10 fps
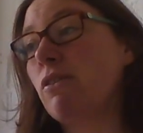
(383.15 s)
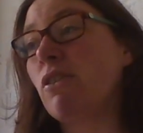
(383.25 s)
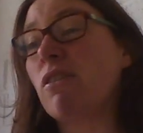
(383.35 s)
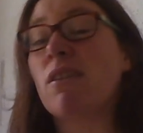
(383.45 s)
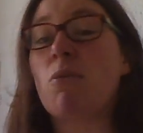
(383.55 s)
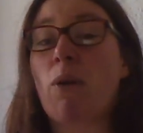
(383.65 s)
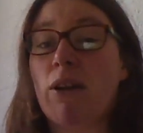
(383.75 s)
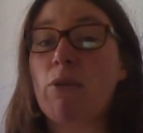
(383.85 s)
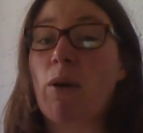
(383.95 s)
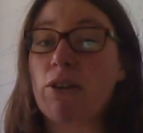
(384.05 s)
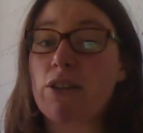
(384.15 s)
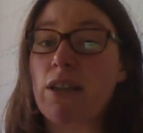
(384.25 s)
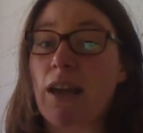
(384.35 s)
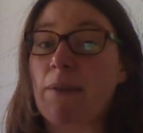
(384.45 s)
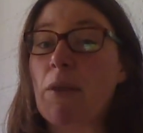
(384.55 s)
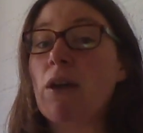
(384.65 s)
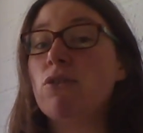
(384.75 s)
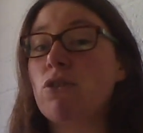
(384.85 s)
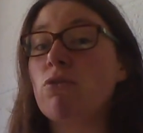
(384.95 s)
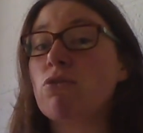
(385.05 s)
Just see where you are
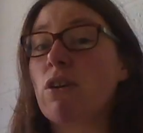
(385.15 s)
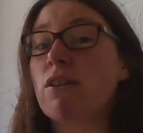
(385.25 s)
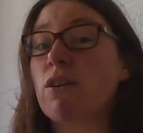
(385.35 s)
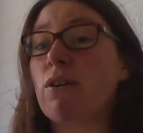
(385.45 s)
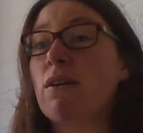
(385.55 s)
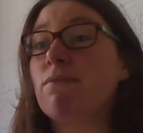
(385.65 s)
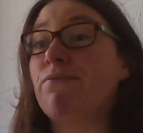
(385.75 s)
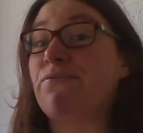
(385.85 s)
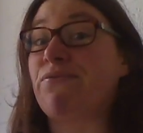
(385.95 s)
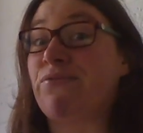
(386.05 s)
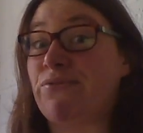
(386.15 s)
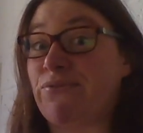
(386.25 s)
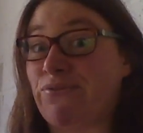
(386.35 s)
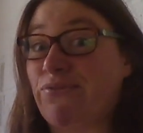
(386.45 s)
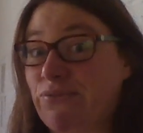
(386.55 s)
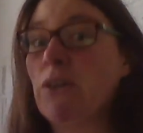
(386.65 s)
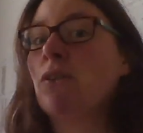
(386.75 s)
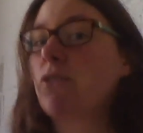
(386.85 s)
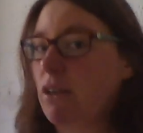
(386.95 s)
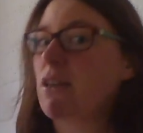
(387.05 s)
today. Don't try to go
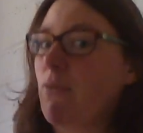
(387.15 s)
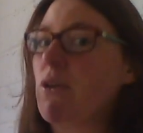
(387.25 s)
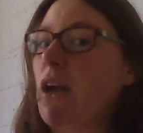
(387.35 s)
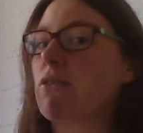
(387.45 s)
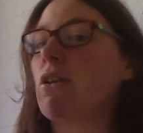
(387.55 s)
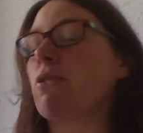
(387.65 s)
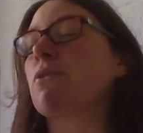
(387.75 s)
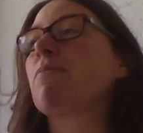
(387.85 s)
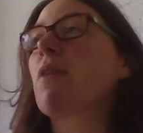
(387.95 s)
so you definitely get a note.